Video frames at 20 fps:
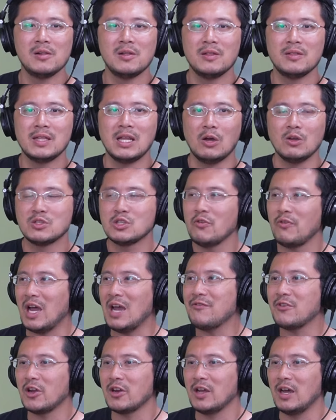now so if i've
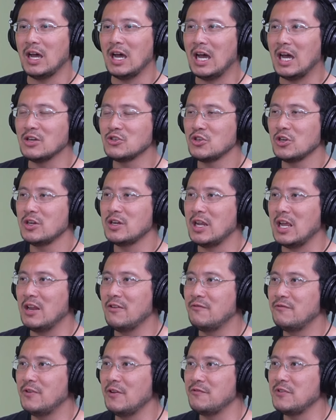got
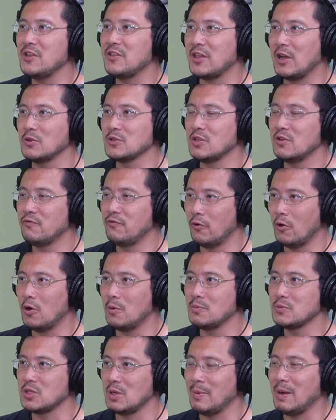150000
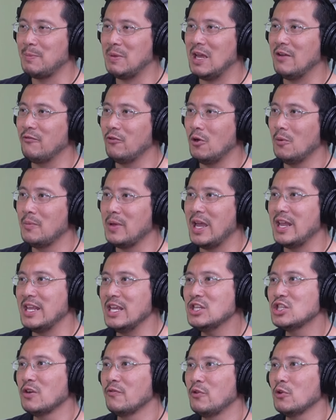forms on my platform and each
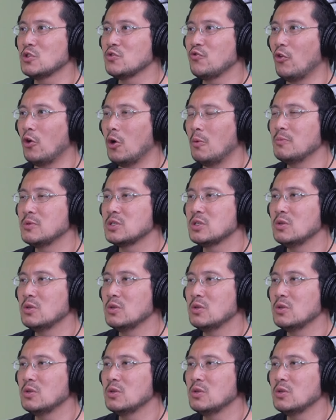of those forms